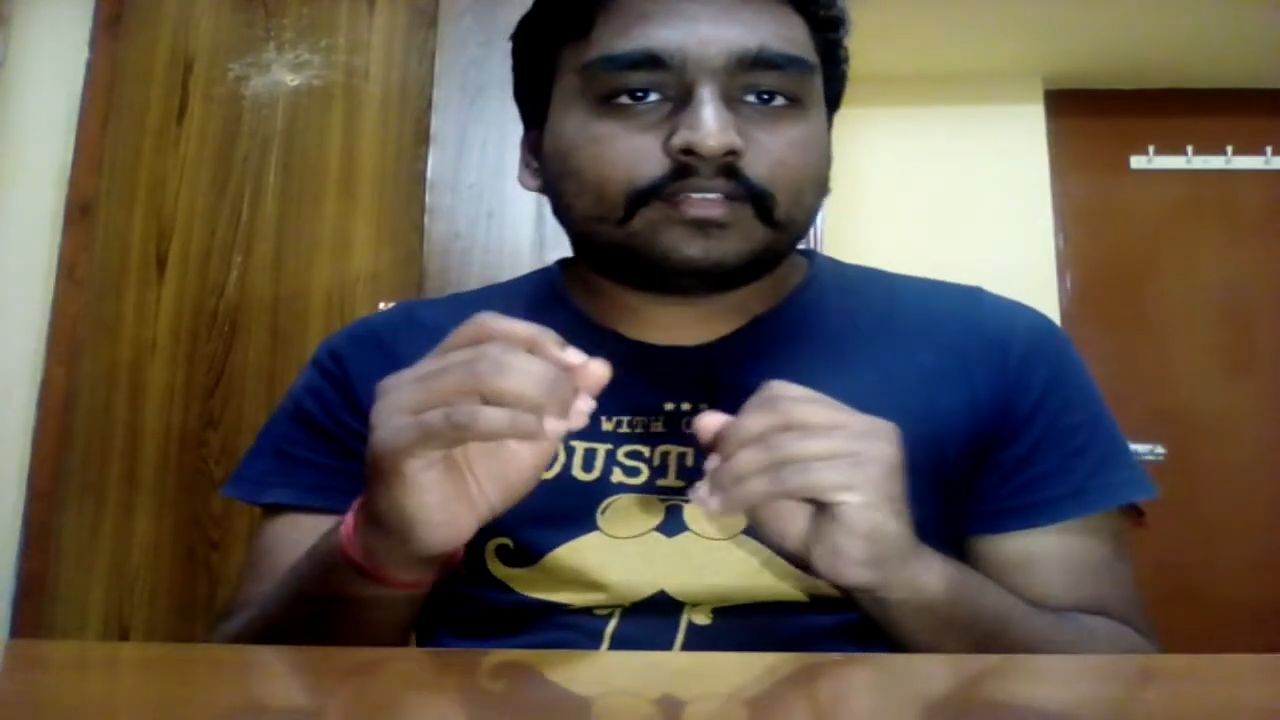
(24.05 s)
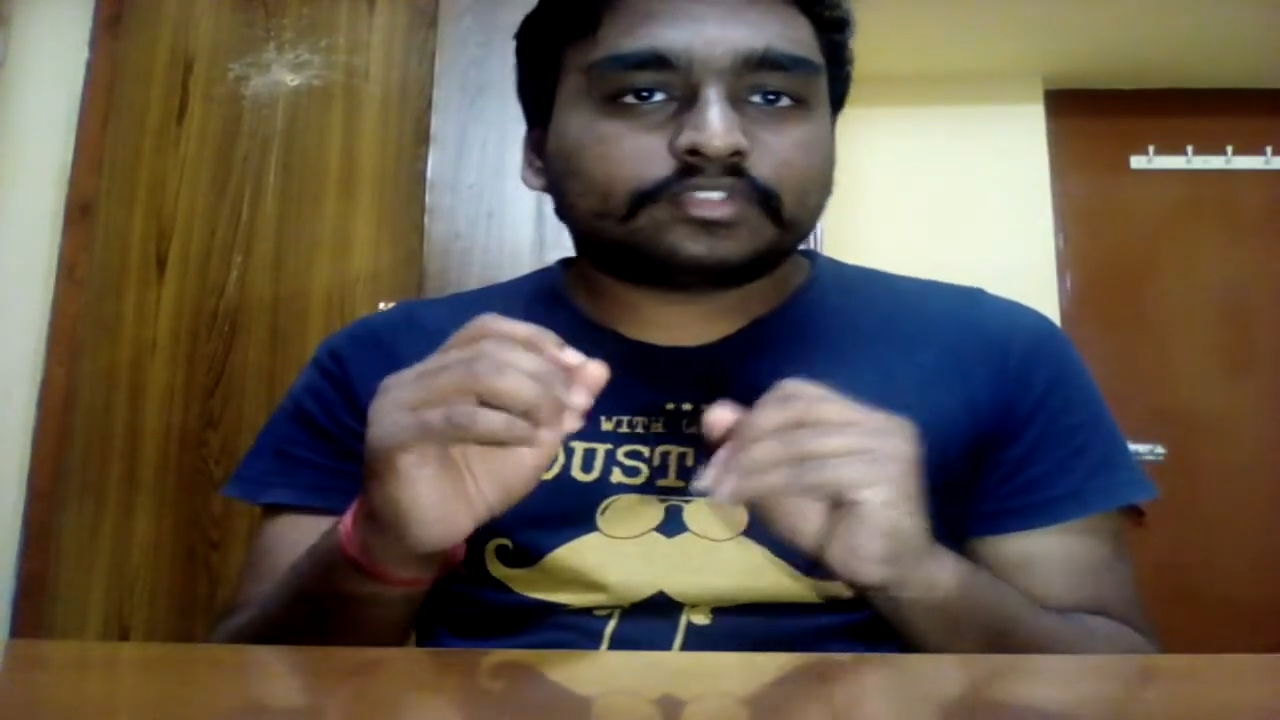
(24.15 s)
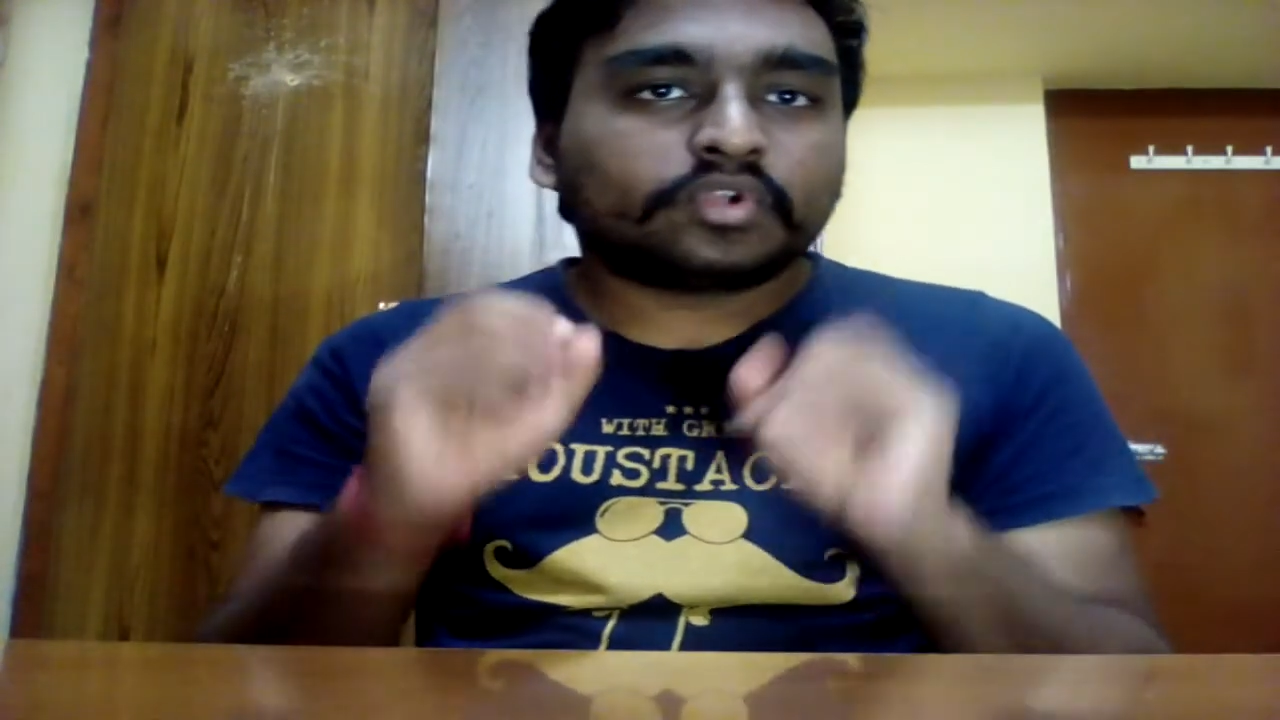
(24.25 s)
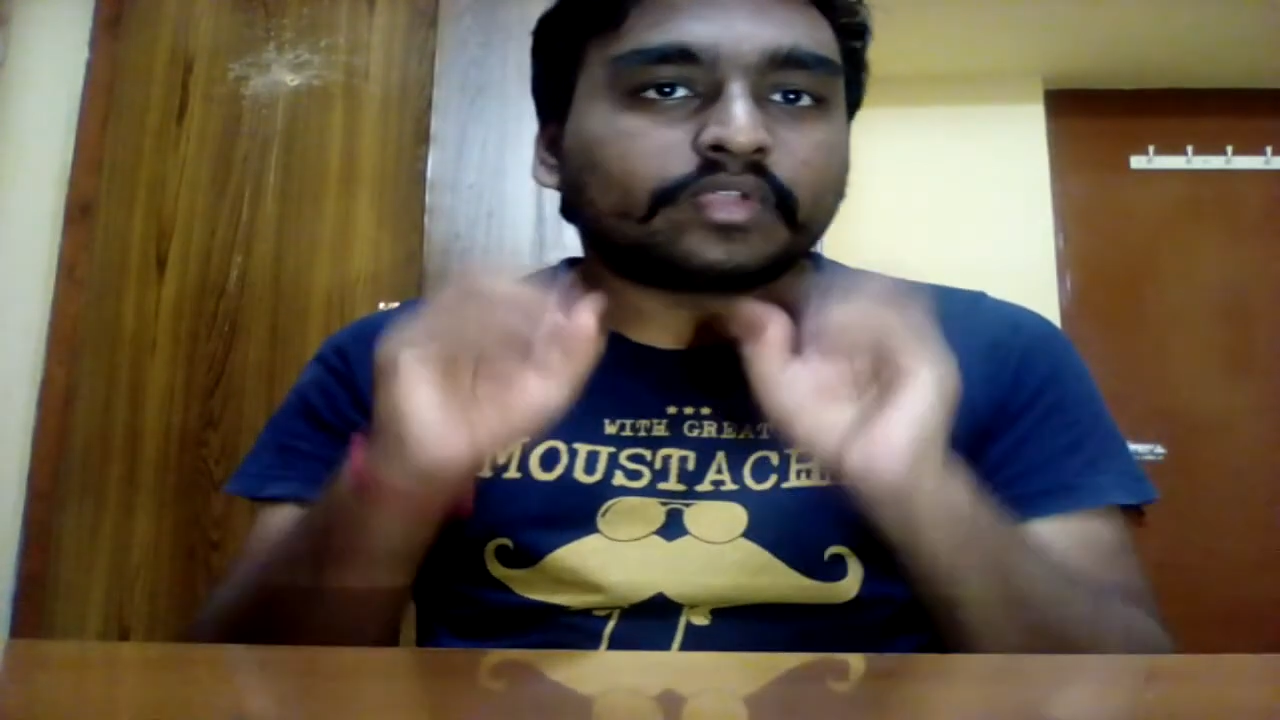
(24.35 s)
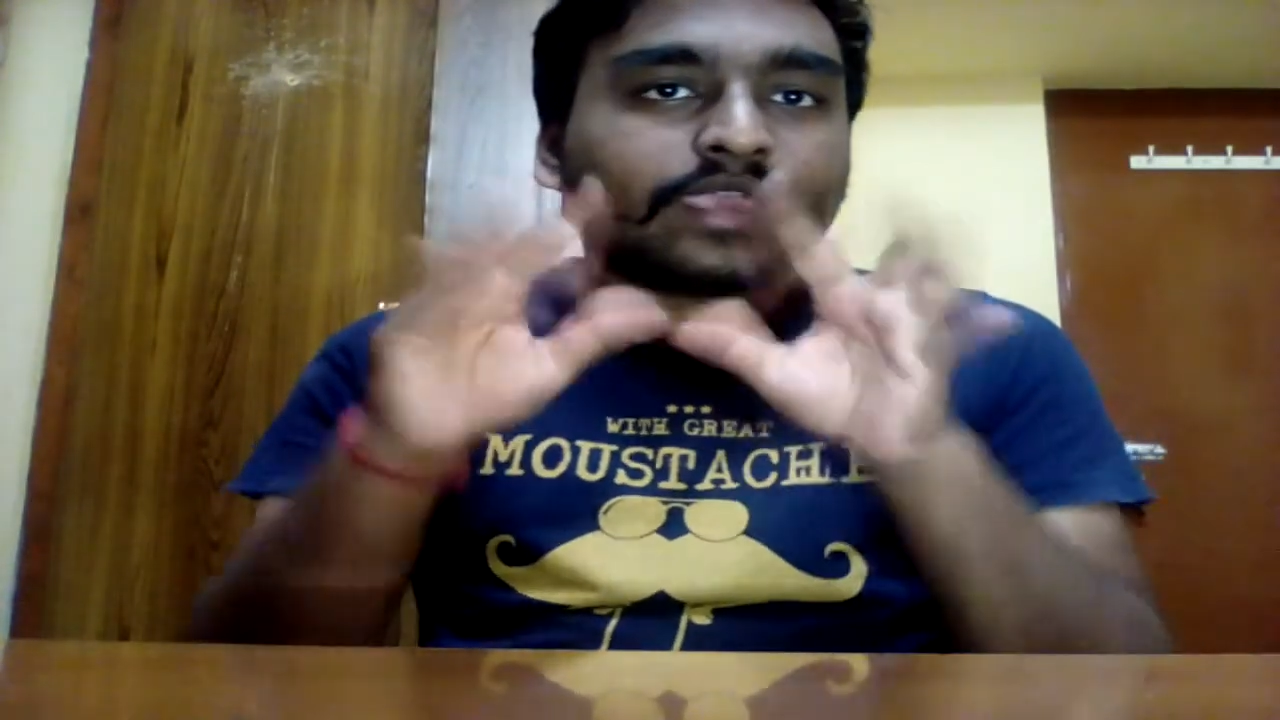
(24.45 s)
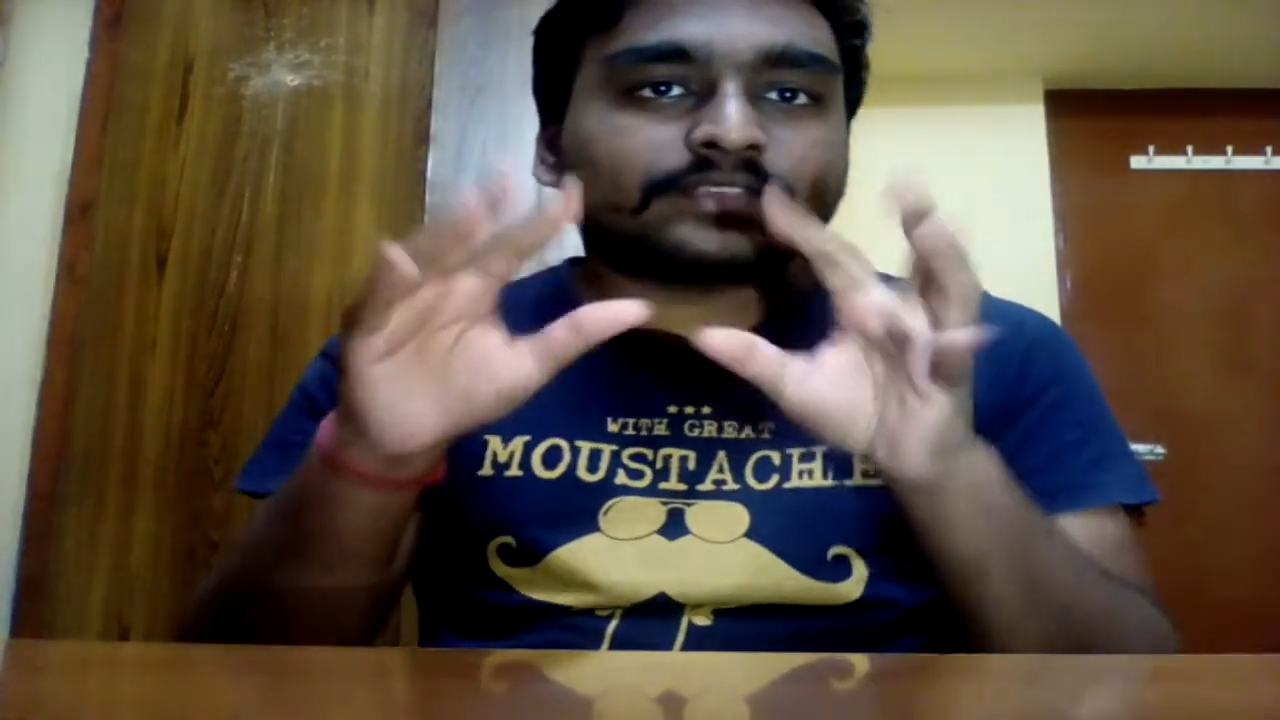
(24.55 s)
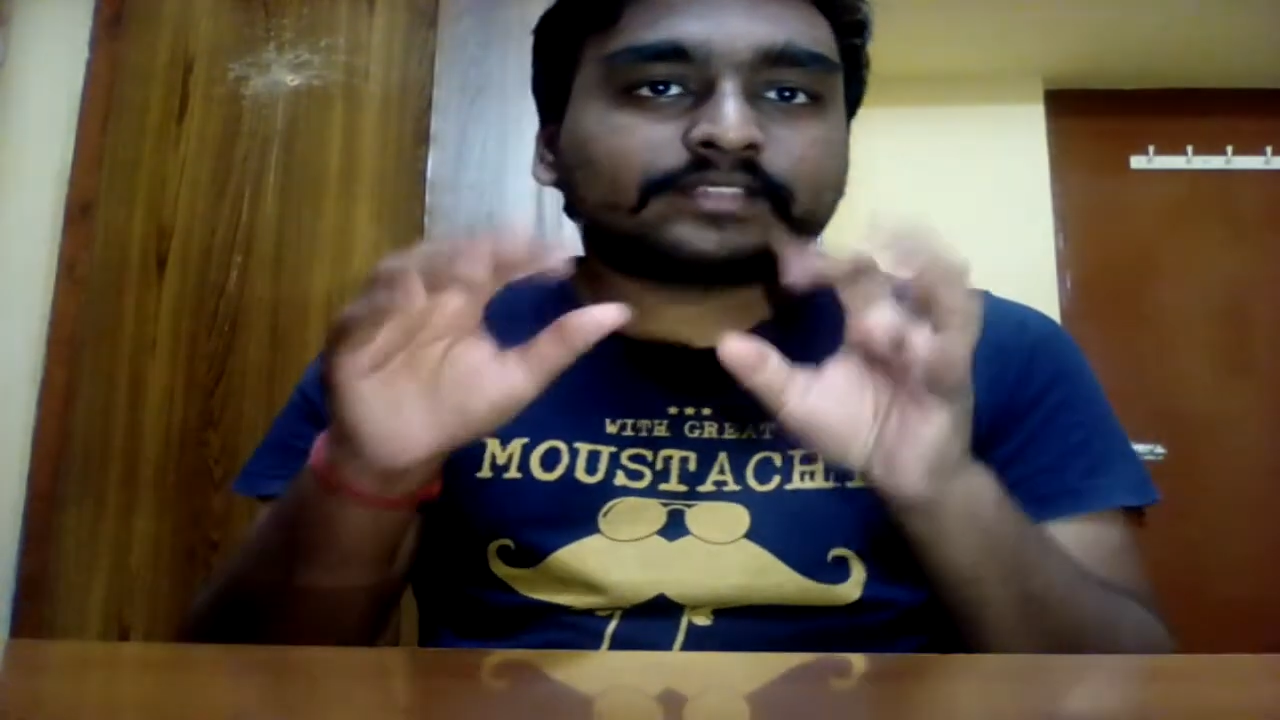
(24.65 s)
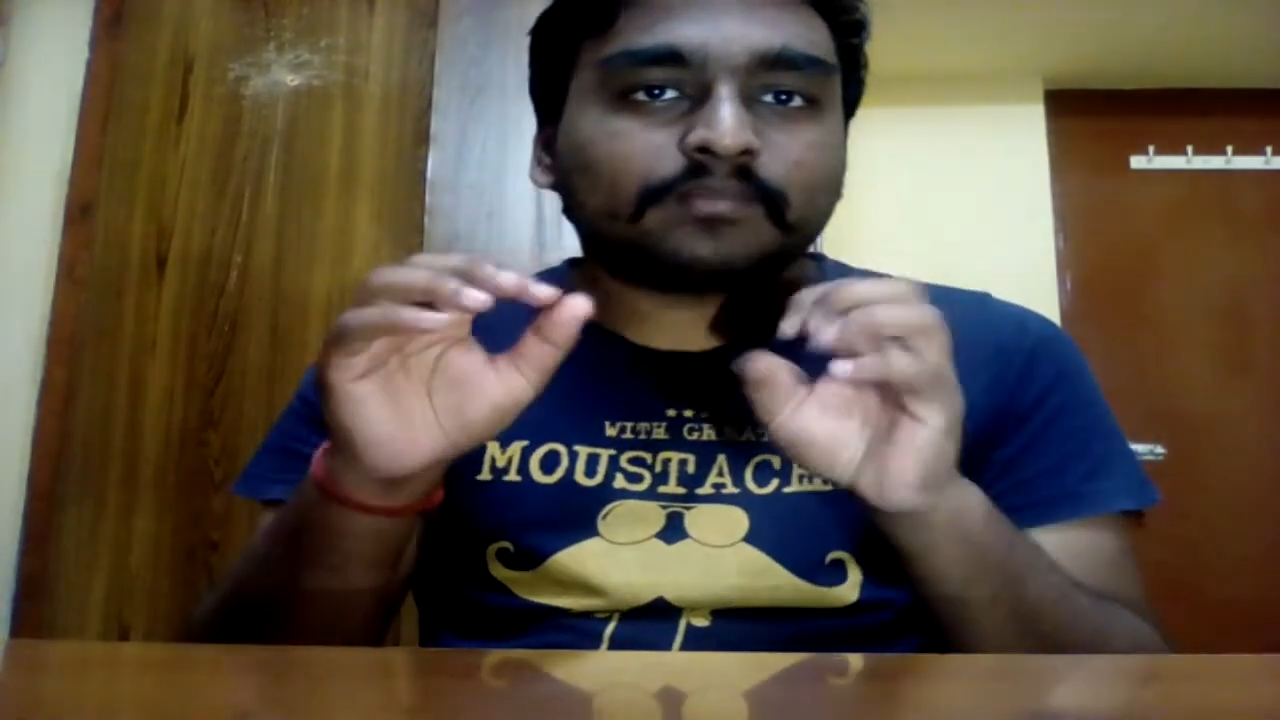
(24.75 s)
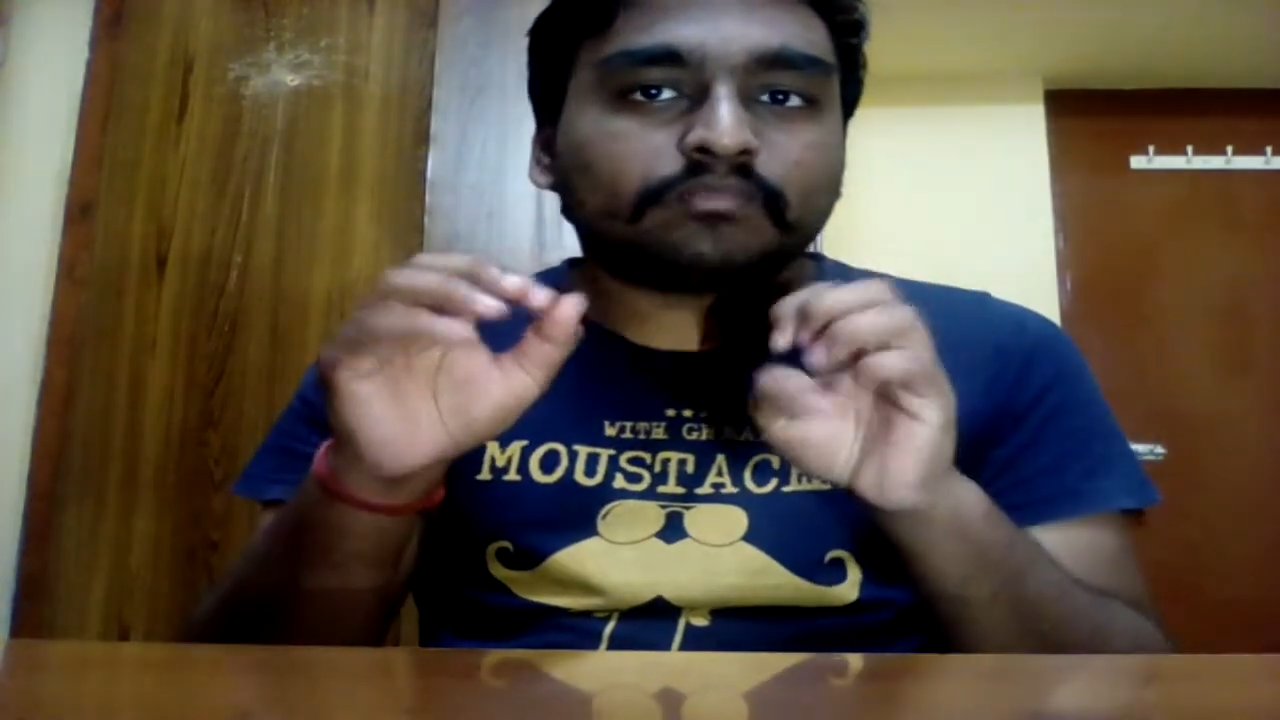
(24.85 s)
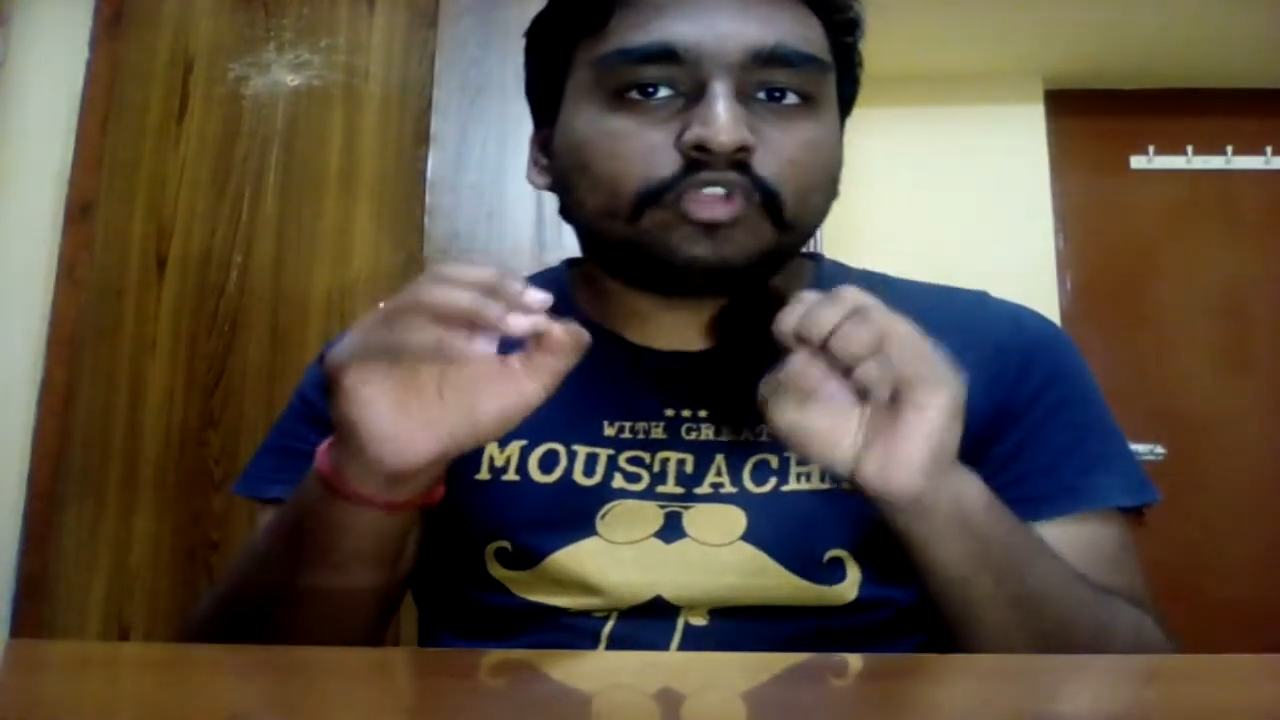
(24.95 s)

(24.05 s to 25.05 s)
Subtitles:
showcase some